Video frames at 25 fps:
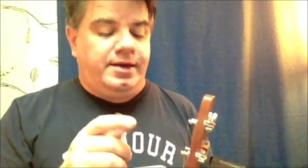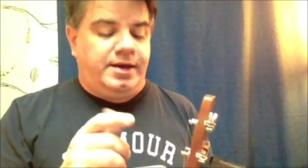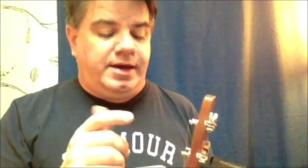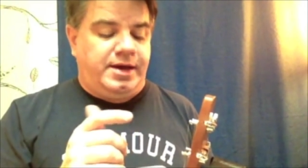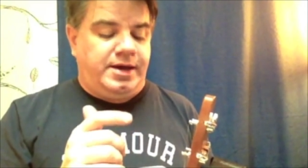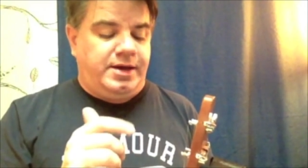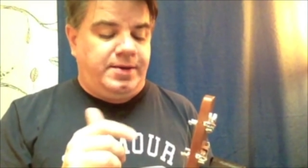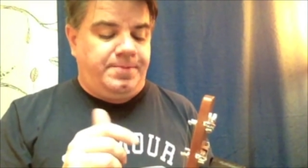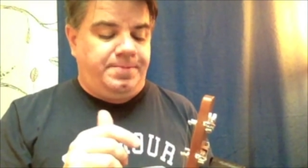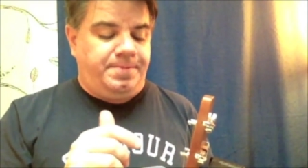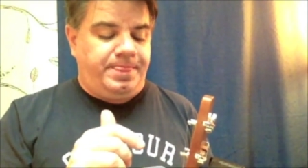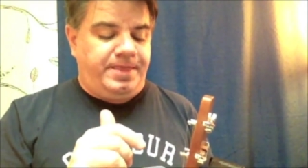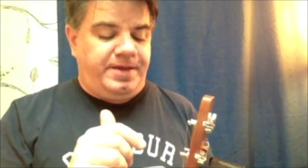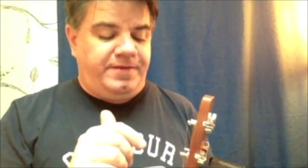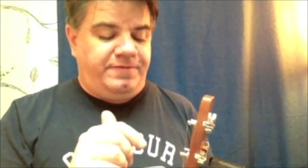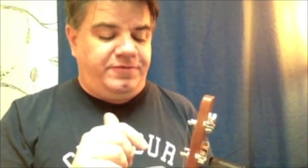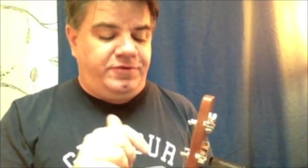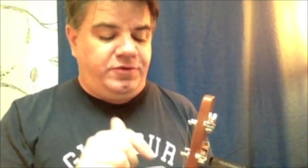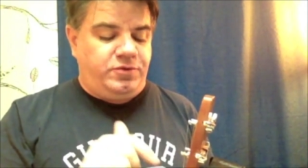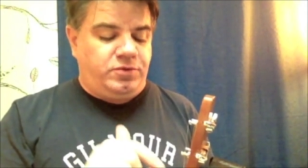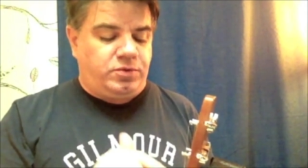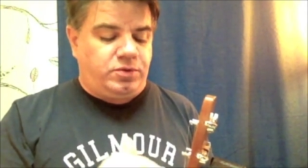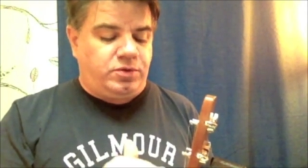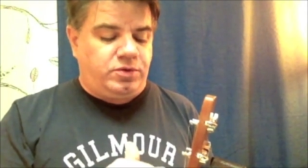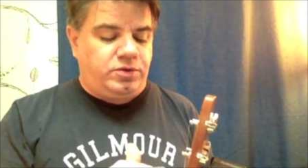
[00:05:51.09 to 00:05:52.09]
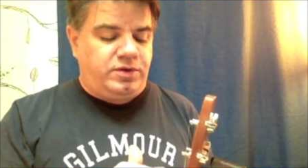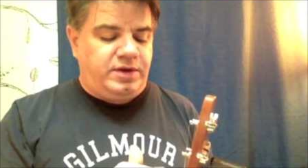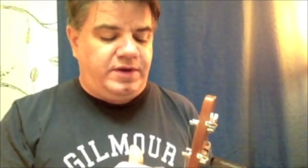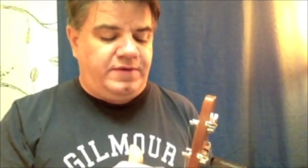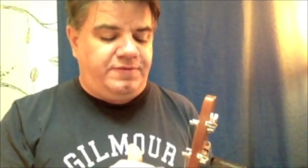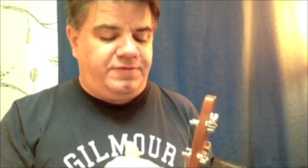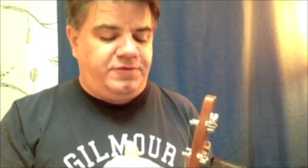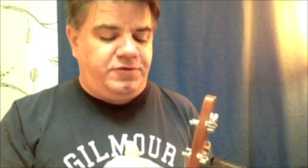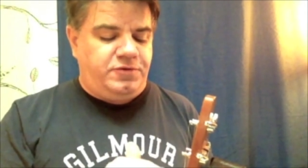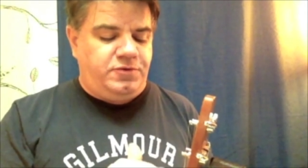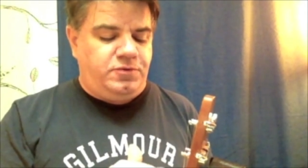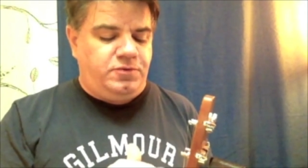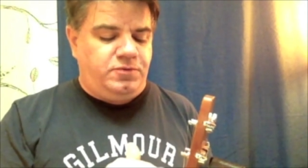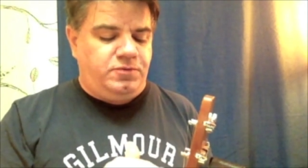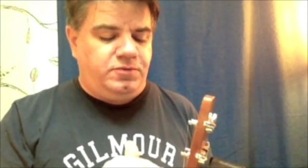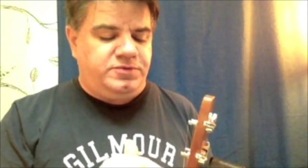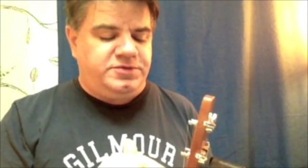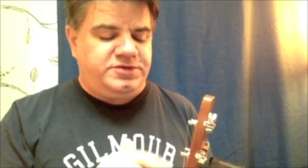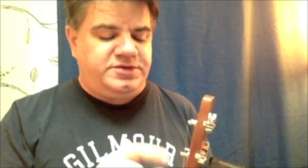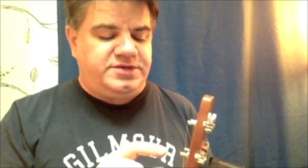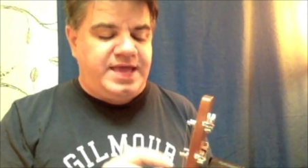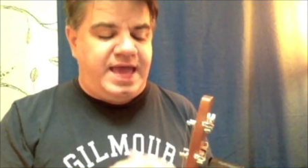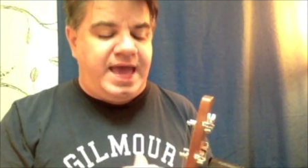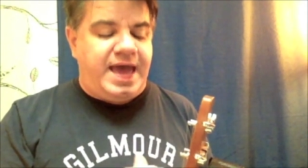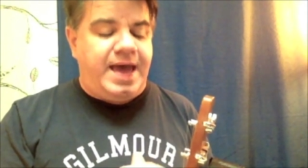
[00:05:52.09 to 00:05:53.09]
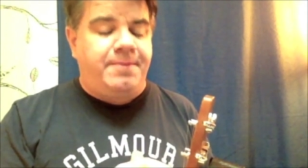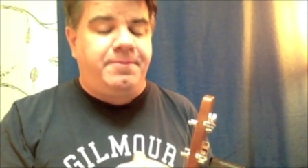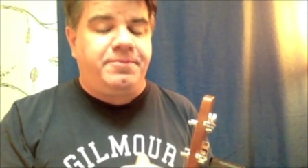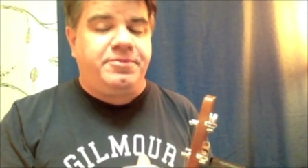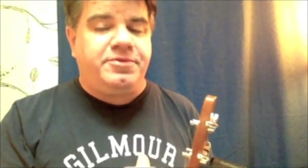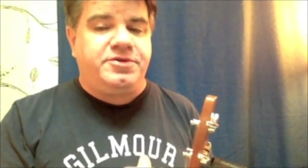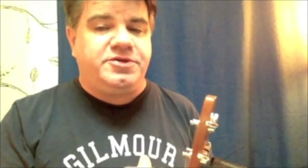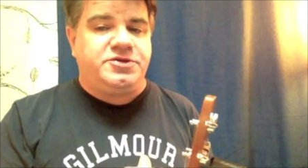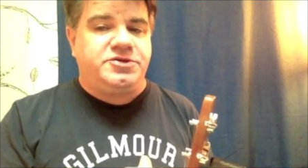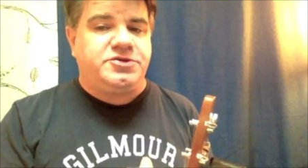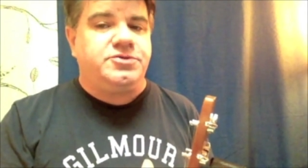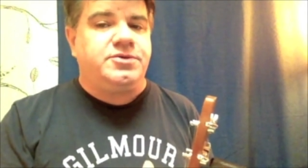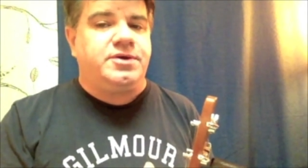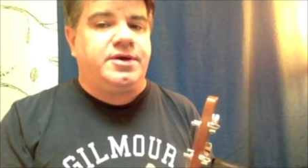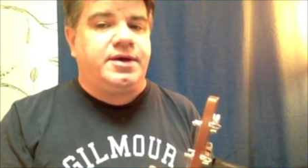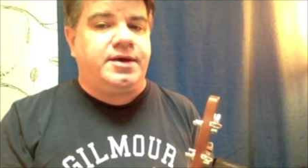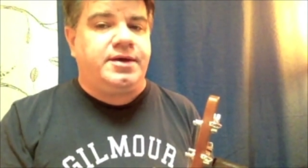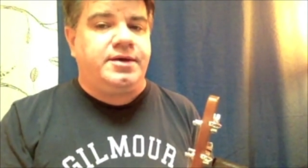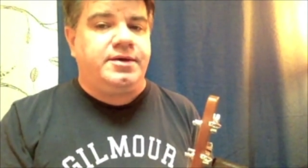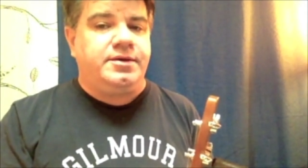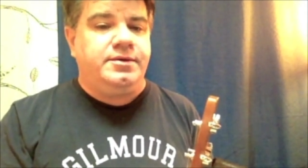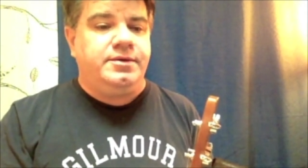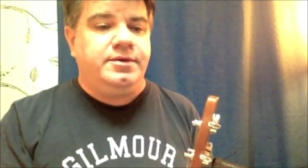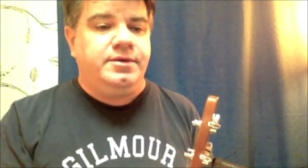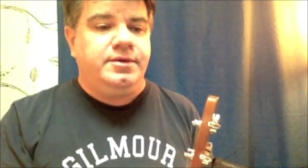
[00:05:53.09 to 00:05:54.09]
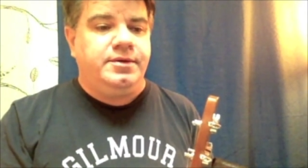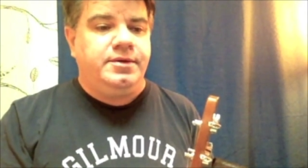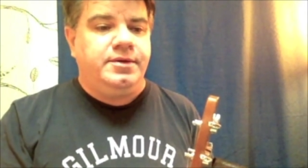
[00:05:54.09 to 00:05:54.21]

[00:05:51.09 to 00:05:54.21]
Um, if you if you snap the string,